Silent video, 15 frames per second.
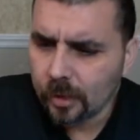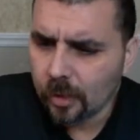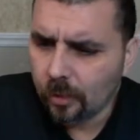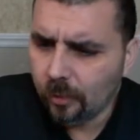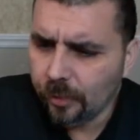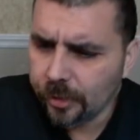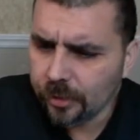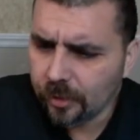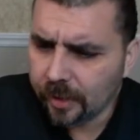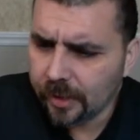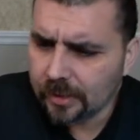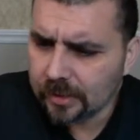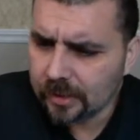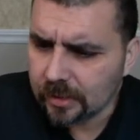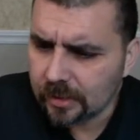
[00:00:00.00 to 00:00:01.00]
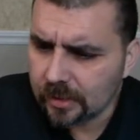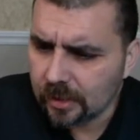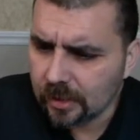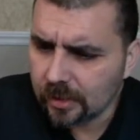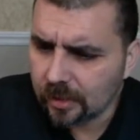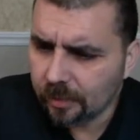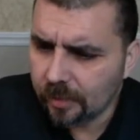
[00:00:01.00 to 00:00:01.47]
Original 86,
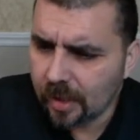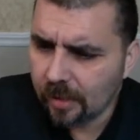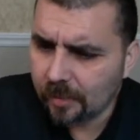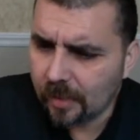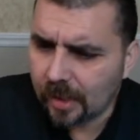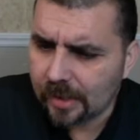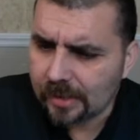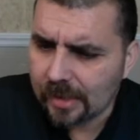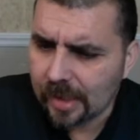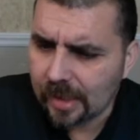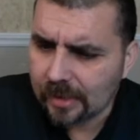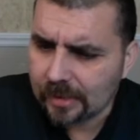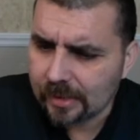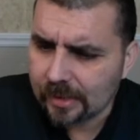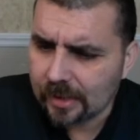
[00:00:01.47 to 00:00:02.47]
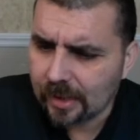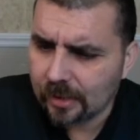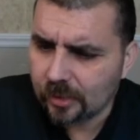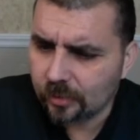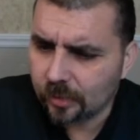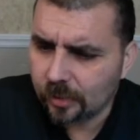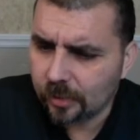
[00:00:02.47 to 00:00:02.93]
judge a man by his actions, not
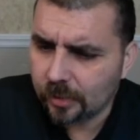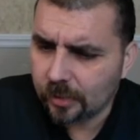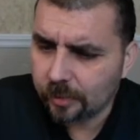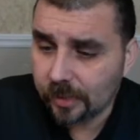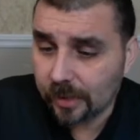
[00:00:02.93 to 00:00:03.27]
his words.